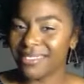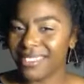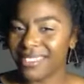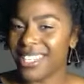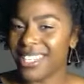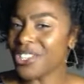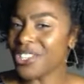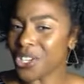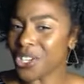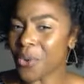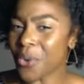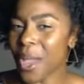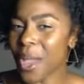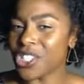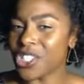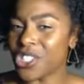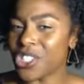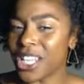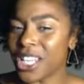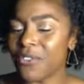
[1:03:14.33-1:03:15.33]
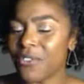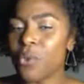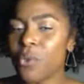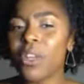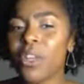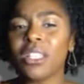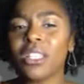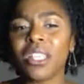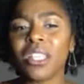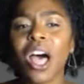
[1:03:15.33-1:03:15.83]
send your question. If you
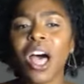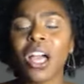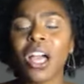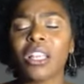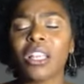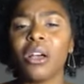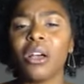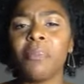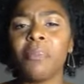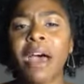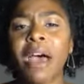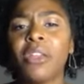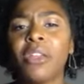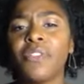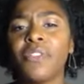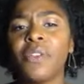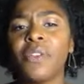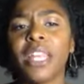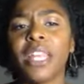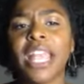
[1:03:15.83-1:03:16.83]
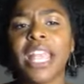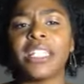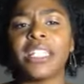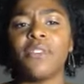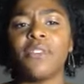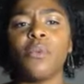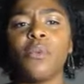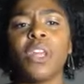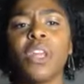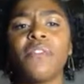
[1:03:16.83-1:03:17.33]
want to talk about a few things, if
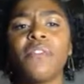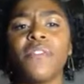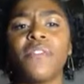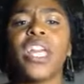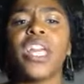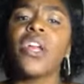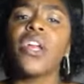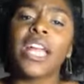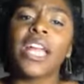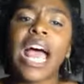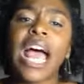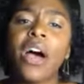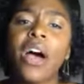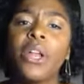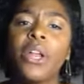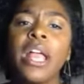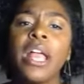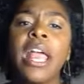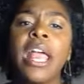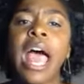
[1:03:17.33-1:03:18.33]
you want to figure it out,